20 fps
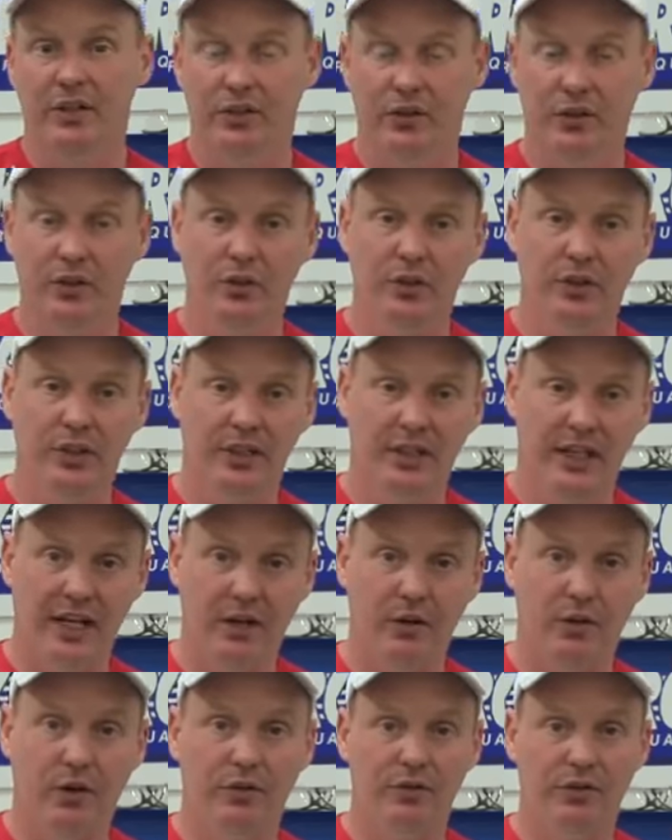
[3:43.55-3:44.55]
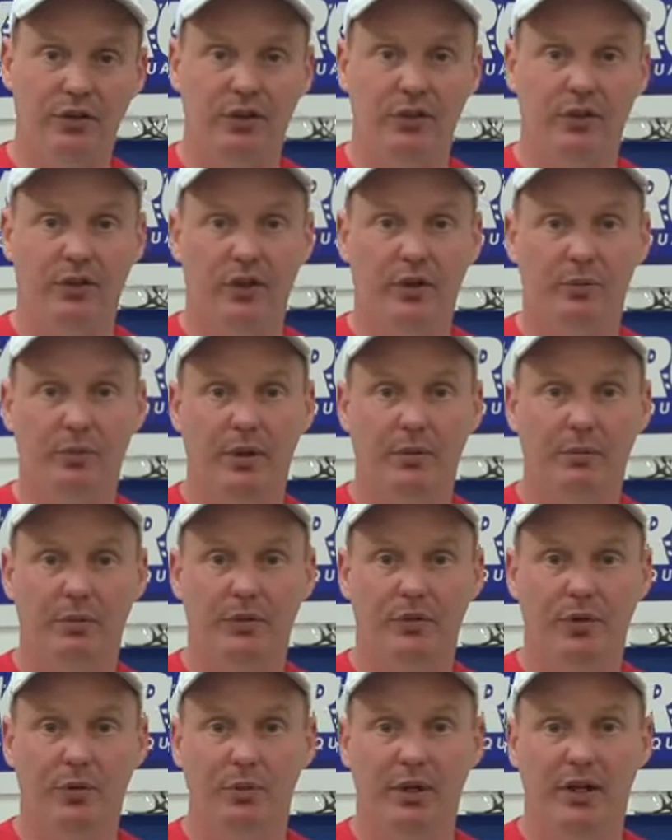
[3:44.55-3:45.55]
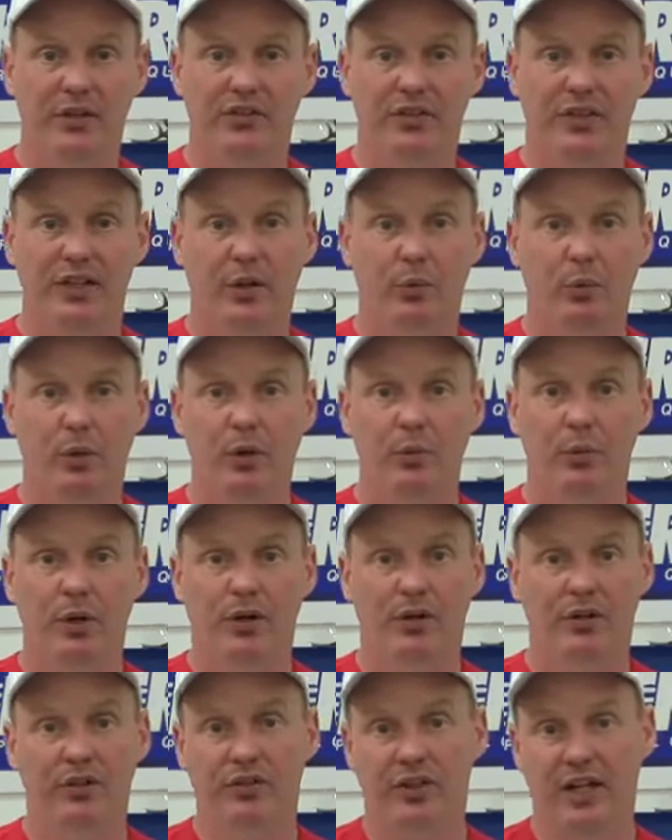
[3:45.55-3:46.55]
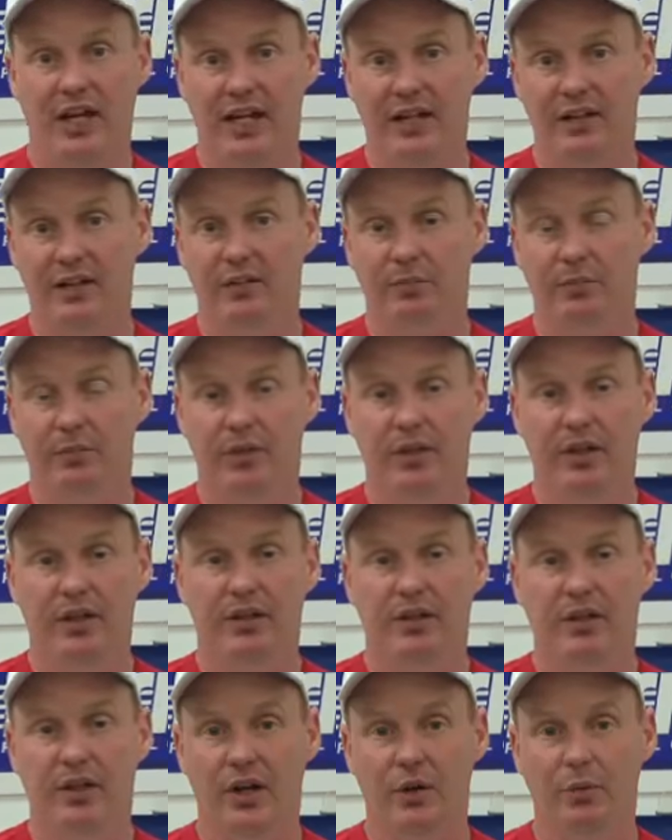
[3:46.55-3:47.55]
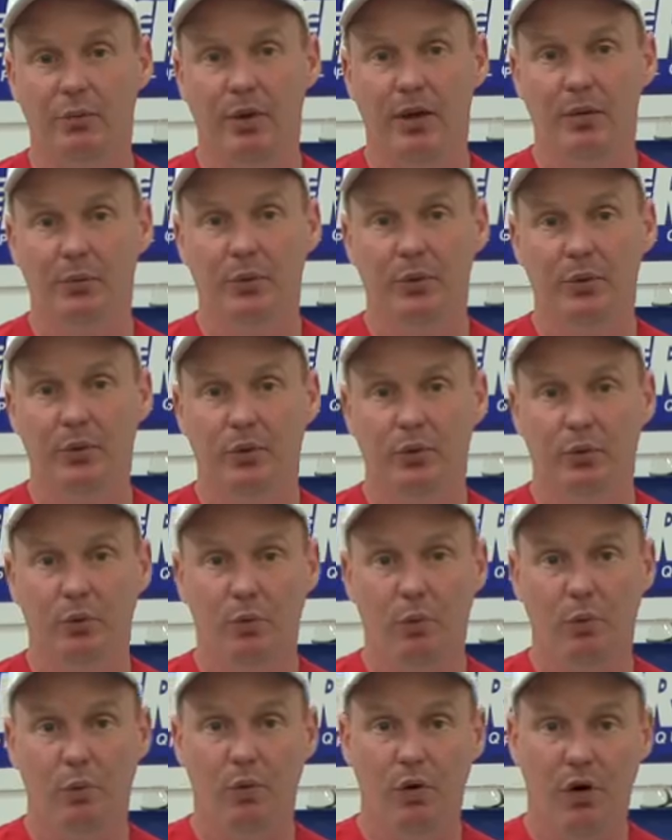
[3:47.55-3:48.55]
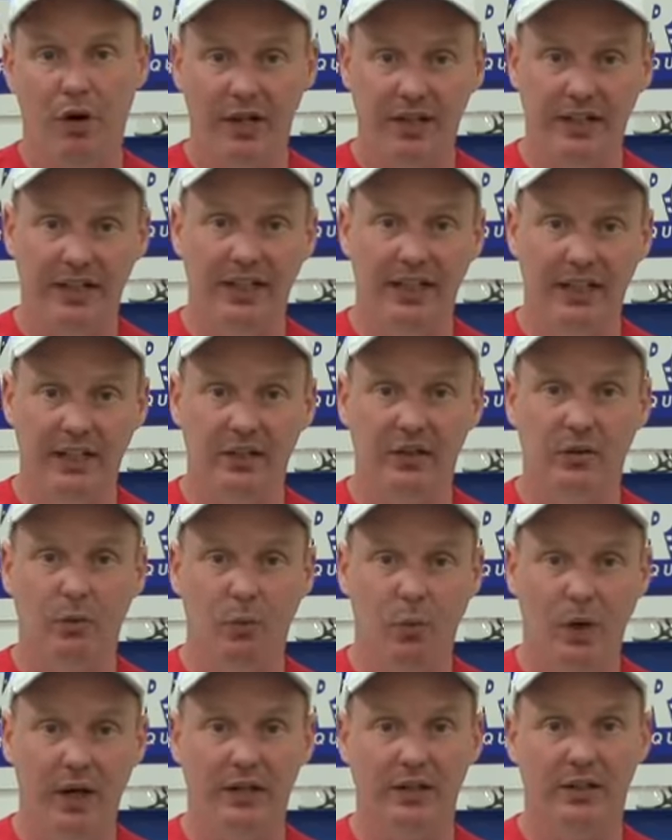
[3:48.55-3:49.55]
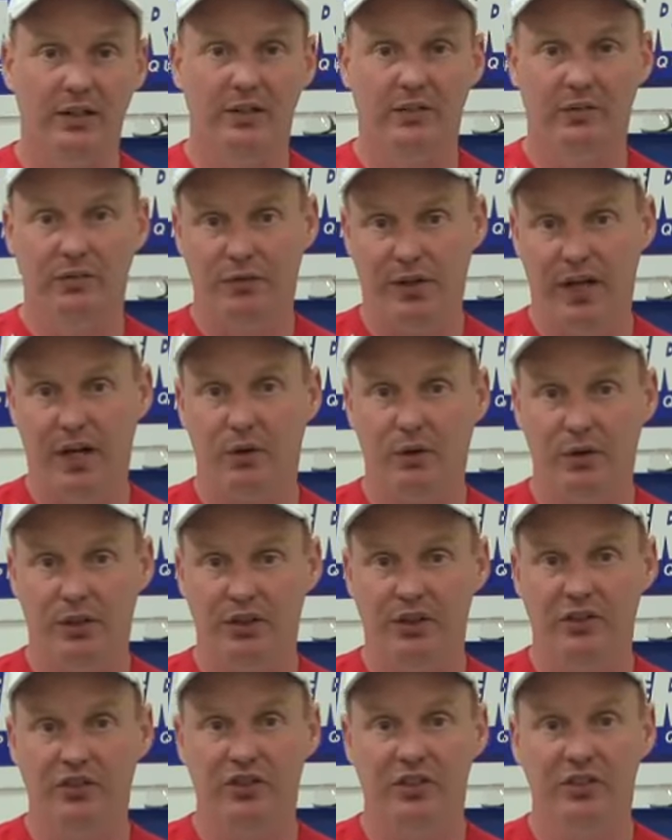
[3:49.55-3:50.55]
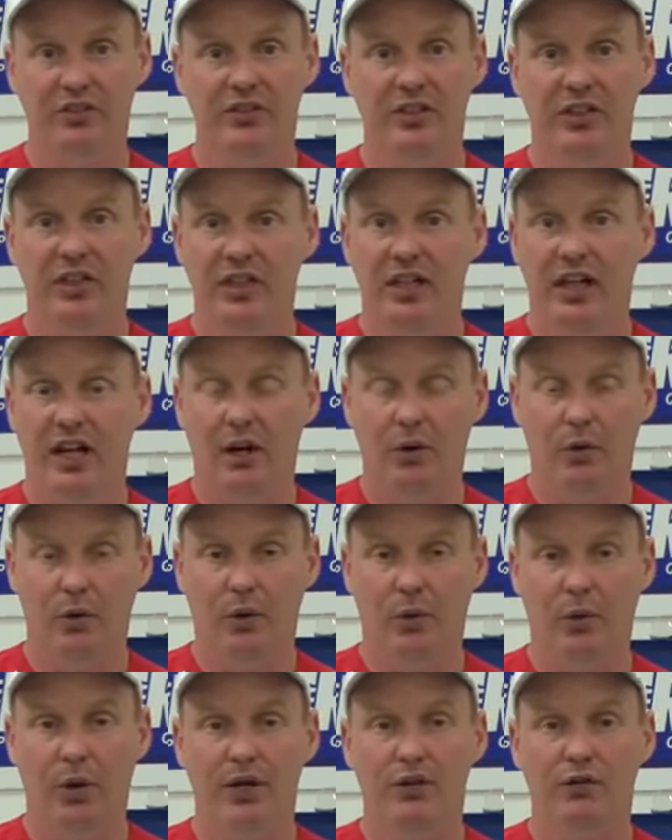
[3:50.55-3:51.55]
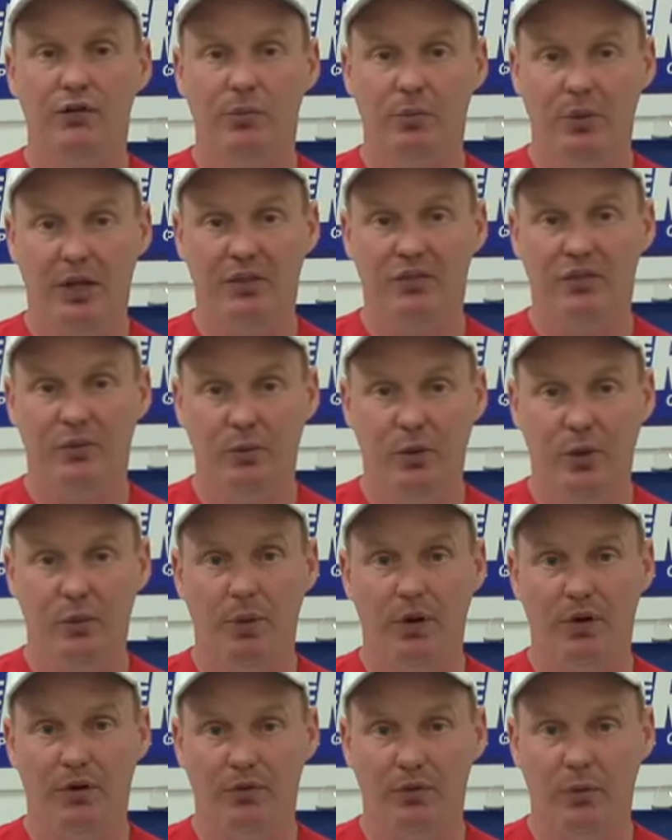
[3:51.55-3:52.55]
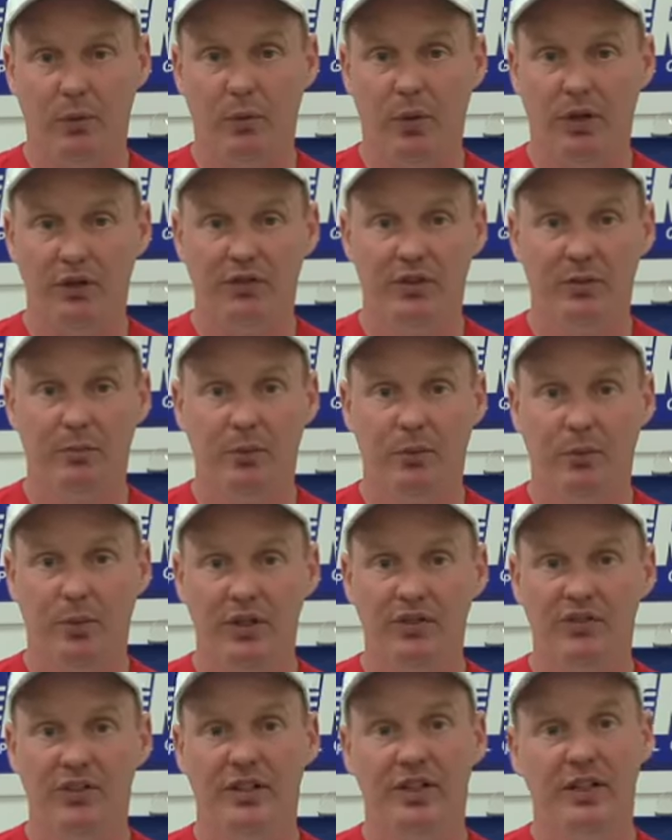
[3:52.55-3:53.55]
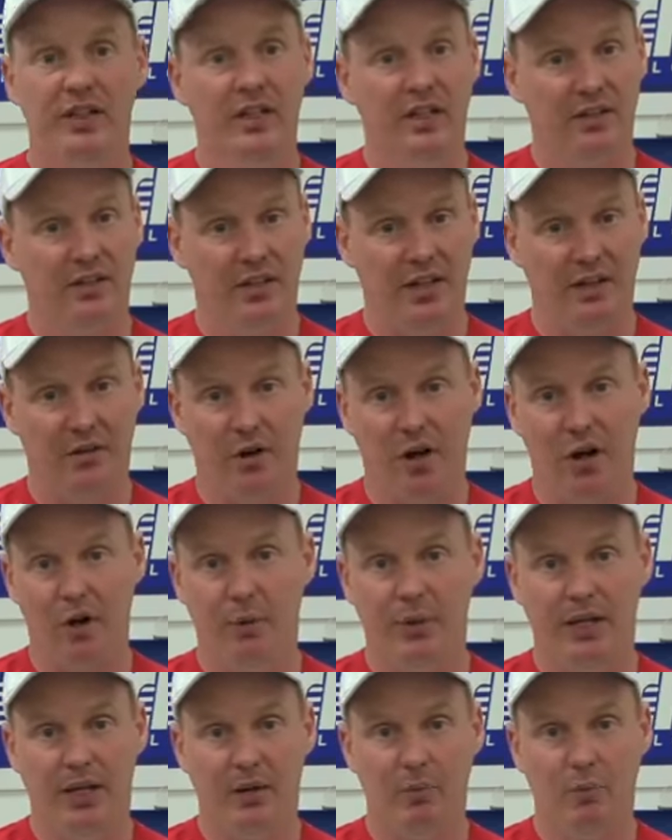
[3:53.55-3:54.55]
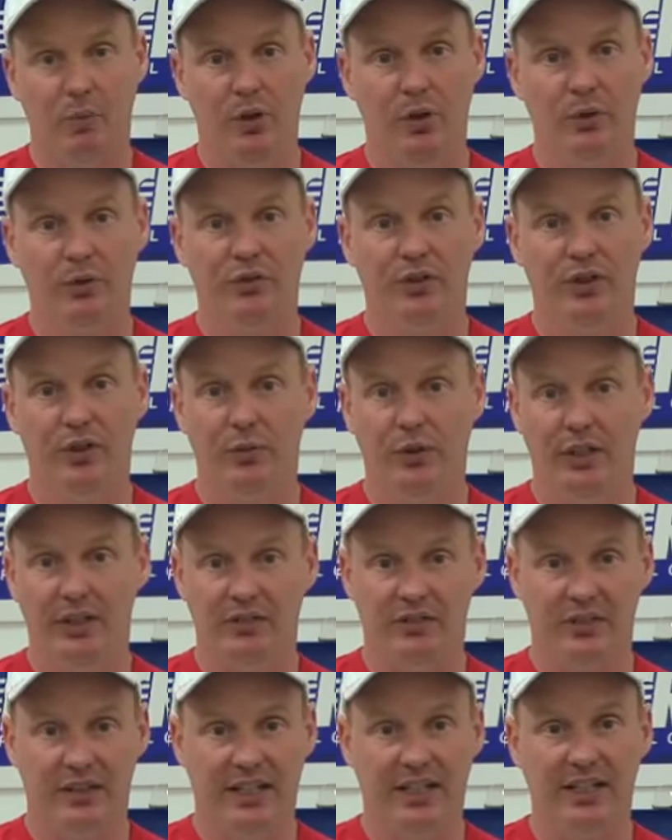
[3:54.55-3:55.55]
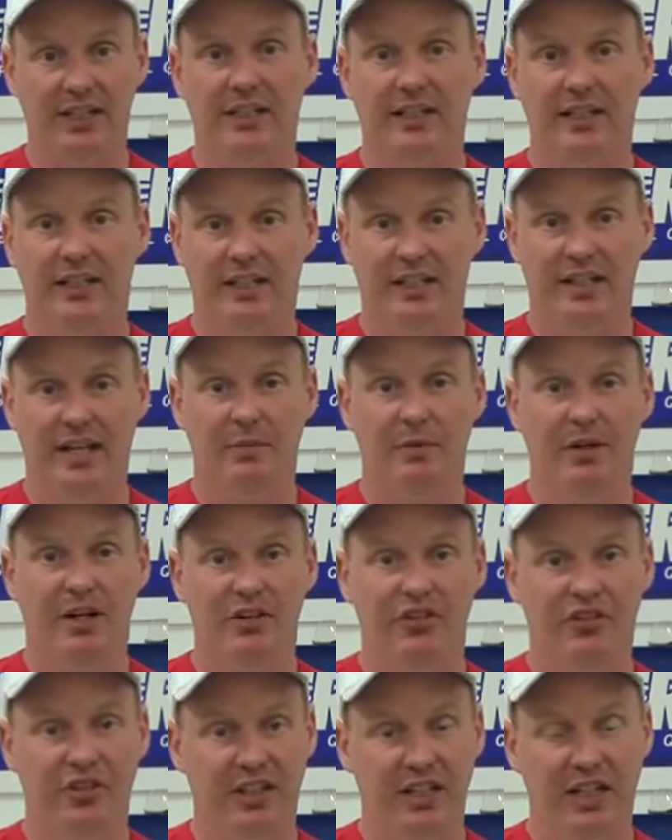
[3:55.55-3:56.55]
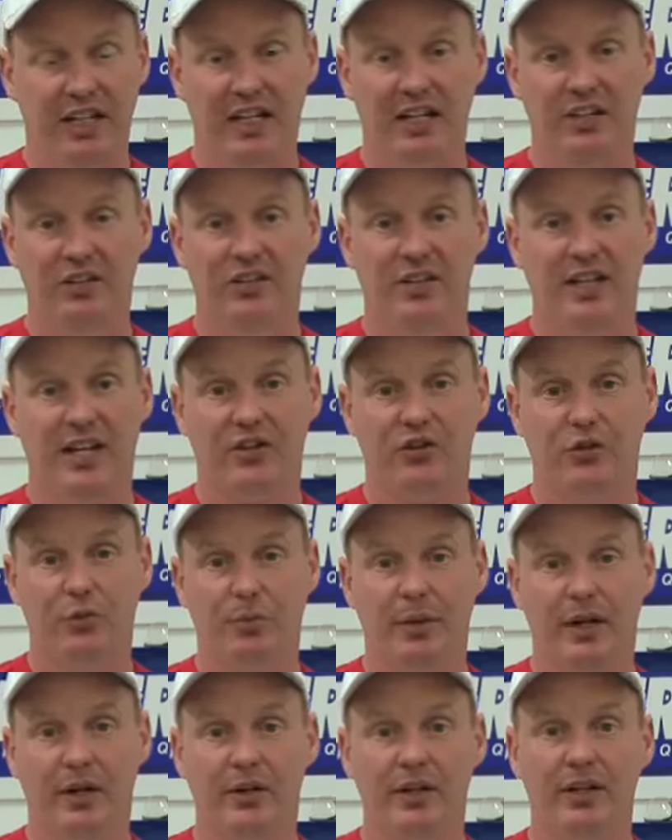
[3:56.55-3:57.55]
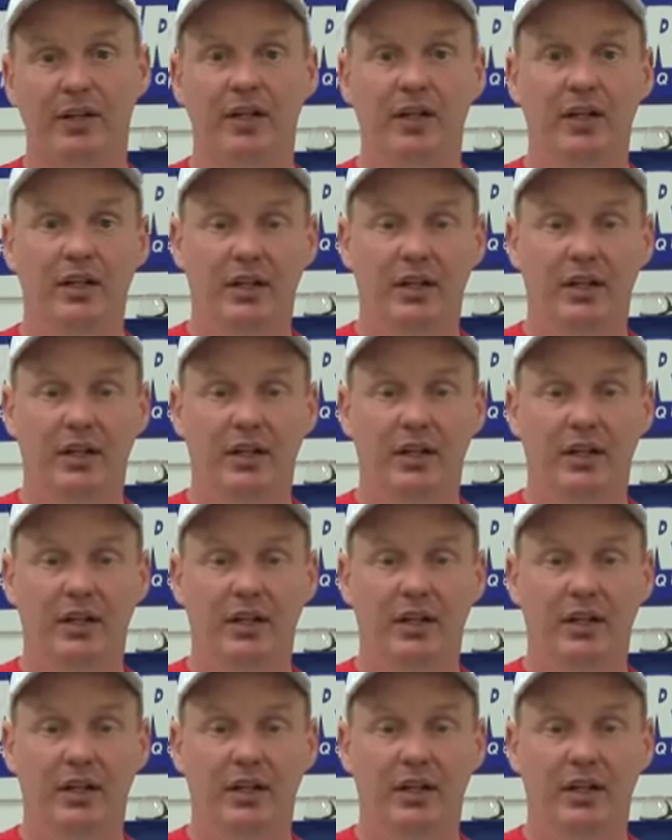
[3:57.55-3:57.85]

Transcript: You look at how often a lot of people are replacing their wheel bearings and, you know, people who are riding in wet, foul conditions are always replacing wheel bearings for one simple reason. Their OEM wheel seal is letting the contamination into the actual bearing.